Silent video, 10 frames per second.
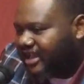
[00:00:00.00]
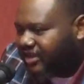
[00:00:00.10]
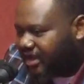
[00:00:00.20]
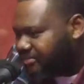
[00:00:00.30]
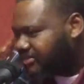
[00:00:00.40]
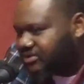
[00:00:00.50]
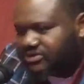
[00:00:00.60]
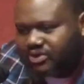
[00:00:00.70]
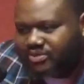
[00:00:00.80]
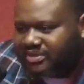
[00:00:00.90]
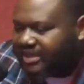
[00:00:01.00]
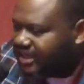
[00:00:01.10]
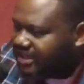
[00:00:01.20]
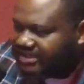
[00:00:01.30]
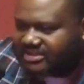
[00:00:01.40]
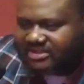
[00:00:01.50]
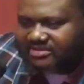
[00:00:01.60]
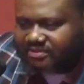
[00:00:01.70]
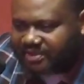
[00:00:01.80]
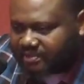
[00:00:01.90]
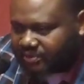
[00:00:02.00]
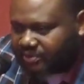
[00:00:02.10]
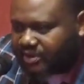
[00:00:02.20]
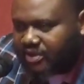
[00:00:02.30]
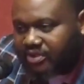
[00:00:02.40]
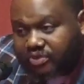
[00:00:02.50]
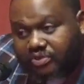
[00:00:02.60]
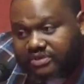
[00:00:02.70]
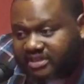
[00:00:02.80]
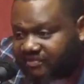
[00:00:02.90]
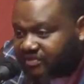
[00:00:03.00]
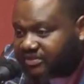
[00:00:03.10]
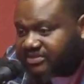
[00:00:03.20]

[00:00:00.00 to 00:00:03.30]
And I'm just assuming that, hey, this is from people throwing stuff on the